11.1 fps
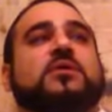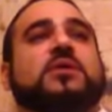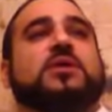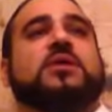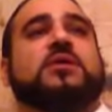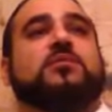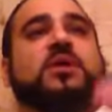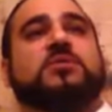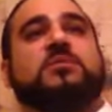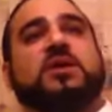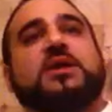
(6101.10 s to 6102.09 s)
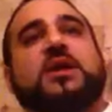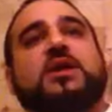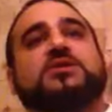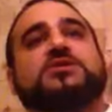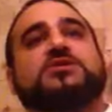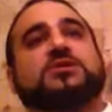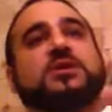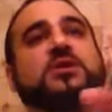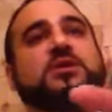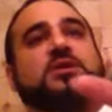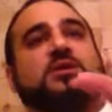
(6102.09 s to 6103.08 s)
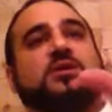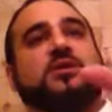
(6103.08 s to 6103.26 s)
The Bet Mikdash and